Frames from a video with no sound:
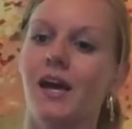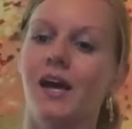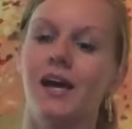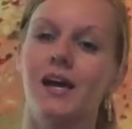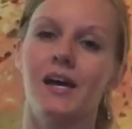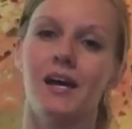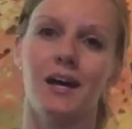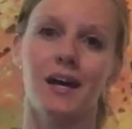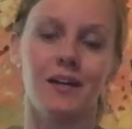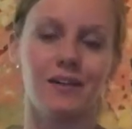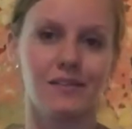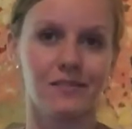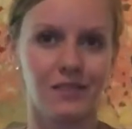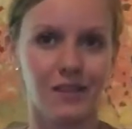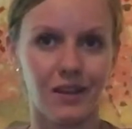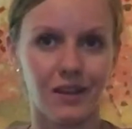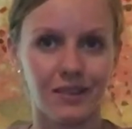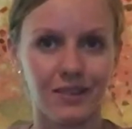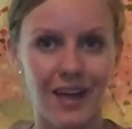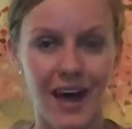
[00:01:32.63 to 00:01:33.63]
And
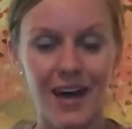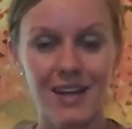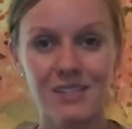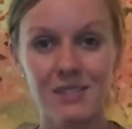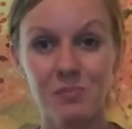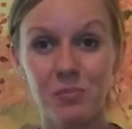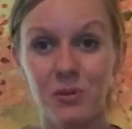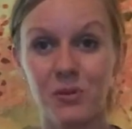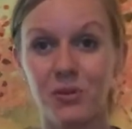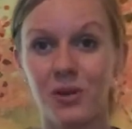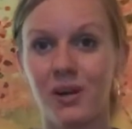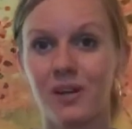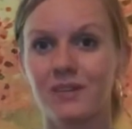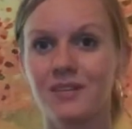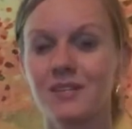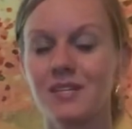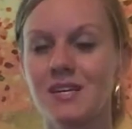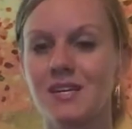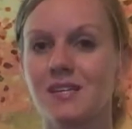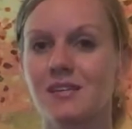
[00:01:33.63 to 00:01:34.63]
last but not
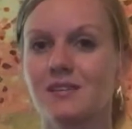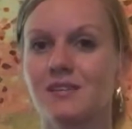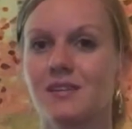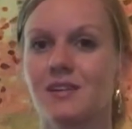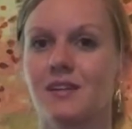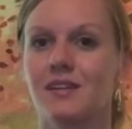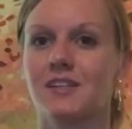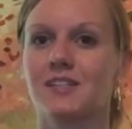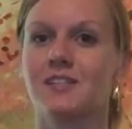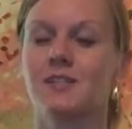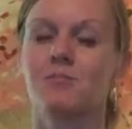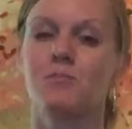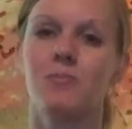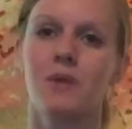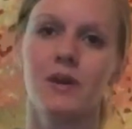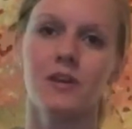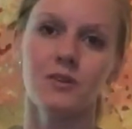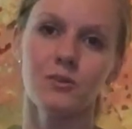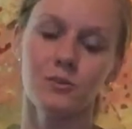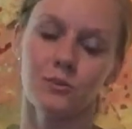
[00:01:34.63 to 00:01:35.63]
least, a
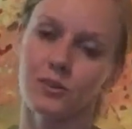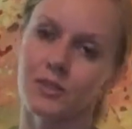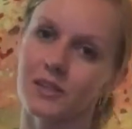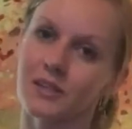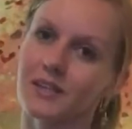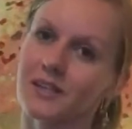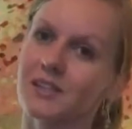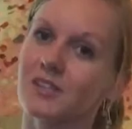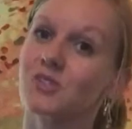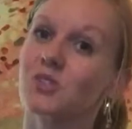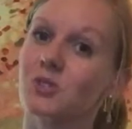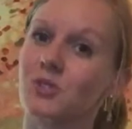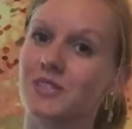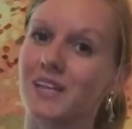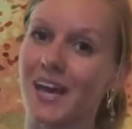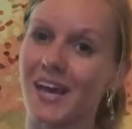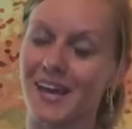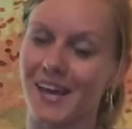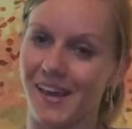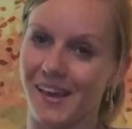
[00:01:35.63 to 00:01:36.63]
space where you can
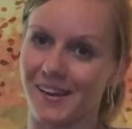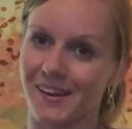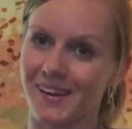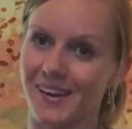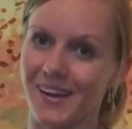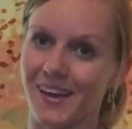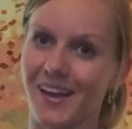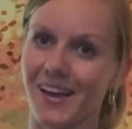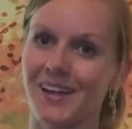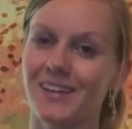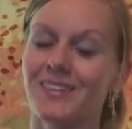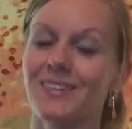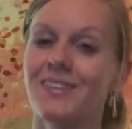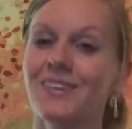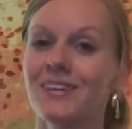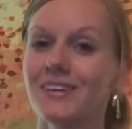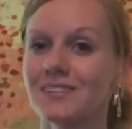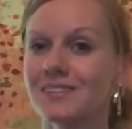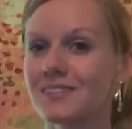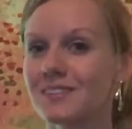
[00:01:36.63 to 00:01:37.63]
entertain. And
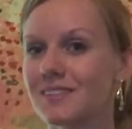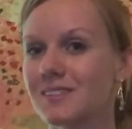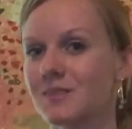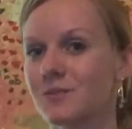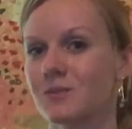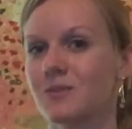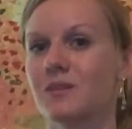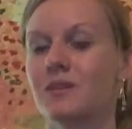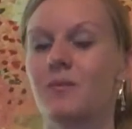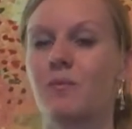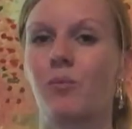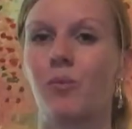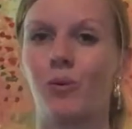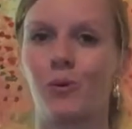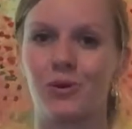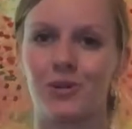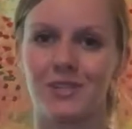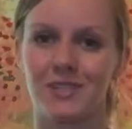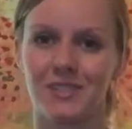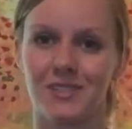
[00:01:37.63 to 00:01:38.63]
this is really
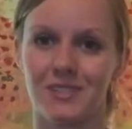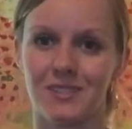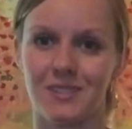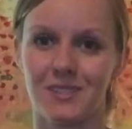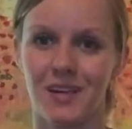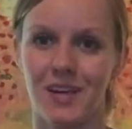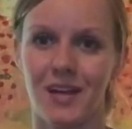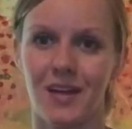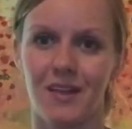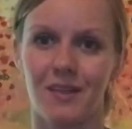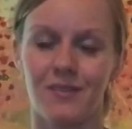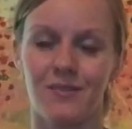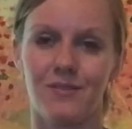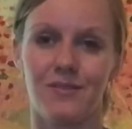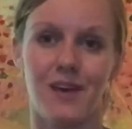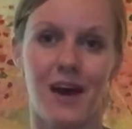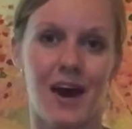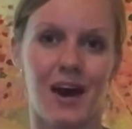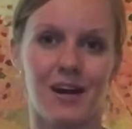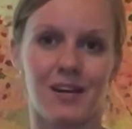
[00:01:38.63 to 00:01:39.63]
important,
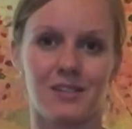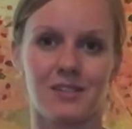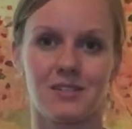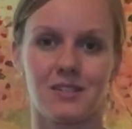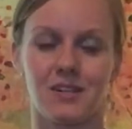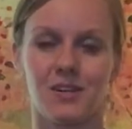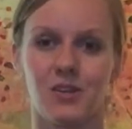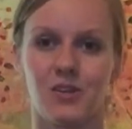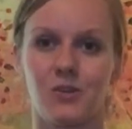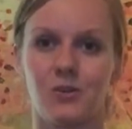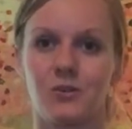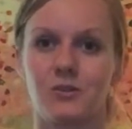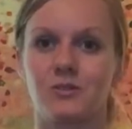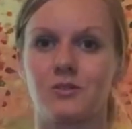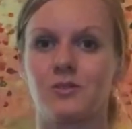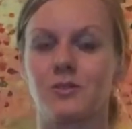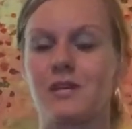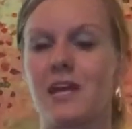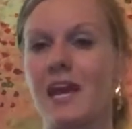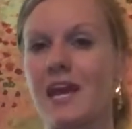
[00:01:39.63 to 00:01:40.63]
that you're
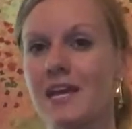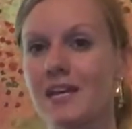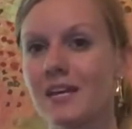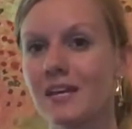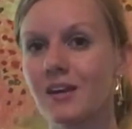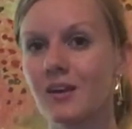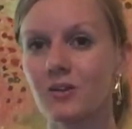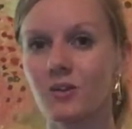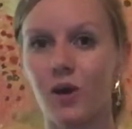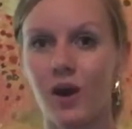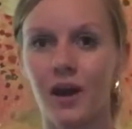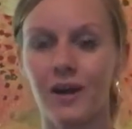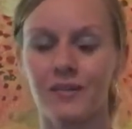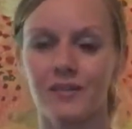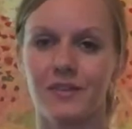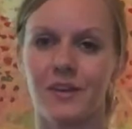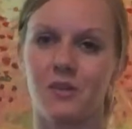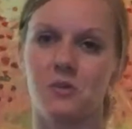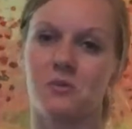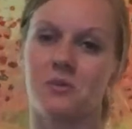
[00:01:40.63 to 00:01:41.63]
entertaining a
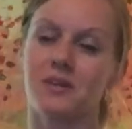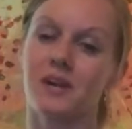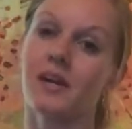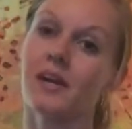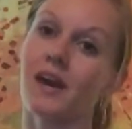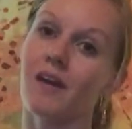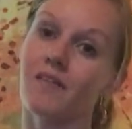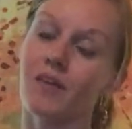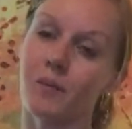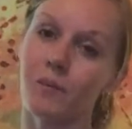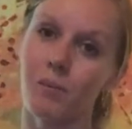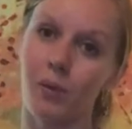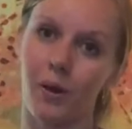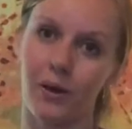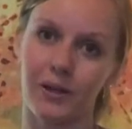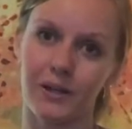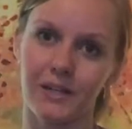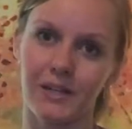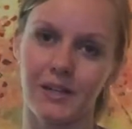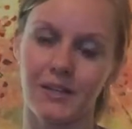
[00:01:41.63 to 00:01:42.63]
lot, that you like having
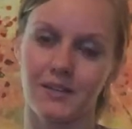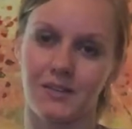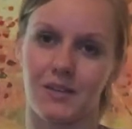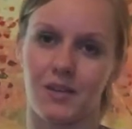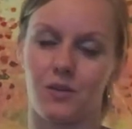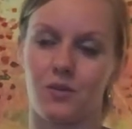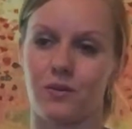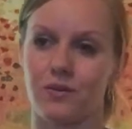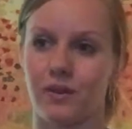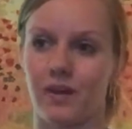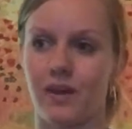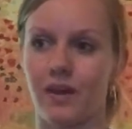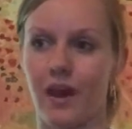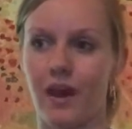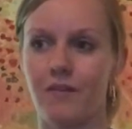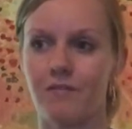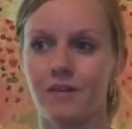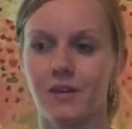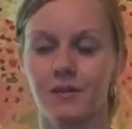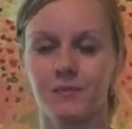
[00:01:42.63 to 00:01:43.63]
parties, that you like
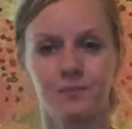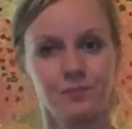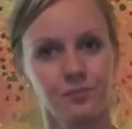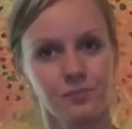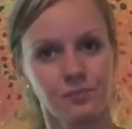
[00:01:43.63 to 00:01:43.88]
having